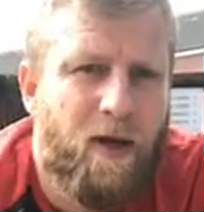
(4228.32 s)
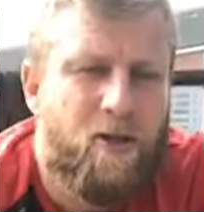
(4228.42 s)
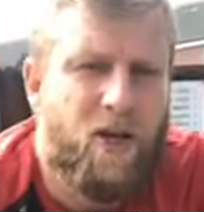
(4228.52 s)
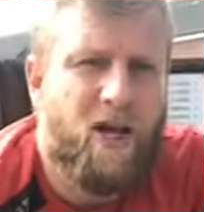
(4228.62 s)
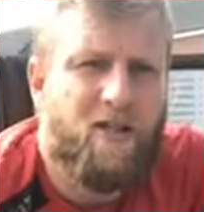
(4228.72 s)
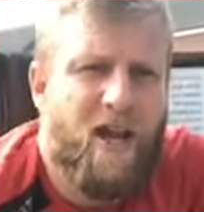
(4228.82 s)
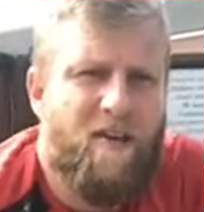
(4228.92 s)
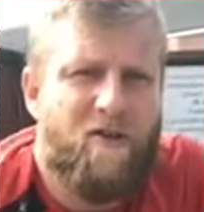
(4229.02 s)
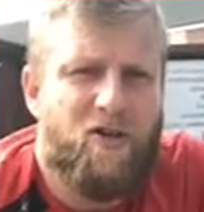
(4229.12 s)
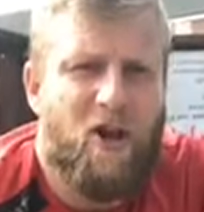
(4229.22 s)
Cheers,
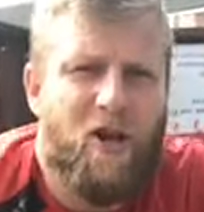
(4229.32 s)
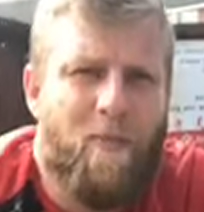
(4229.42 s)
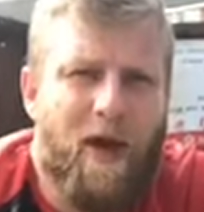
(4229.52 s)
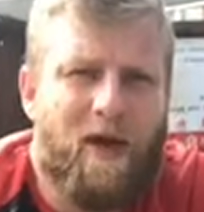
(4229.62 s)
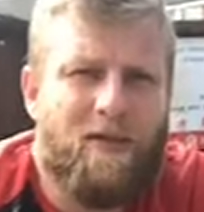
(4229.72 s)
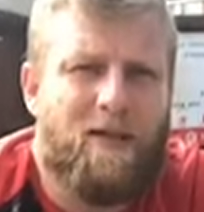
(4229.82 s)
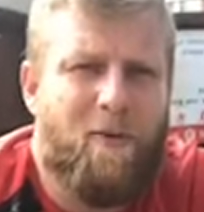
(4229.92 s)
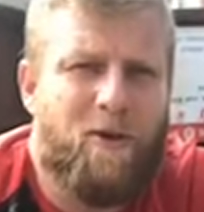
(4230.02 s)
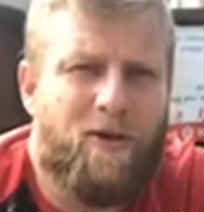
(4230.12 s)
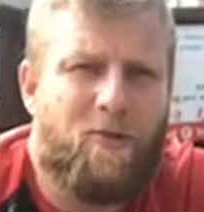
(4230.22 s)
Dave. Enjoy your bacon
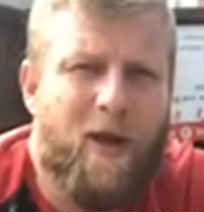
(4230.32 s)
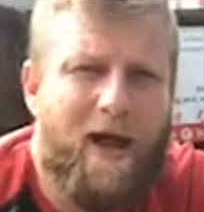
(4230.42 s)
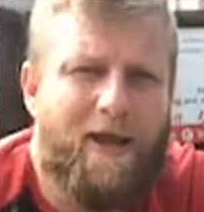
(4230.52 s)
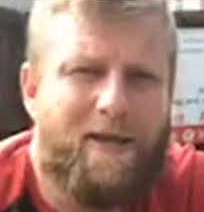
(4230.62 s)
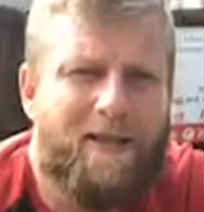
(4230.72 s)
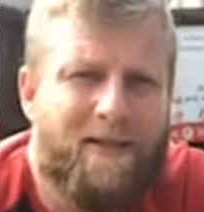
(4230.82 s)
sandwiches, mate.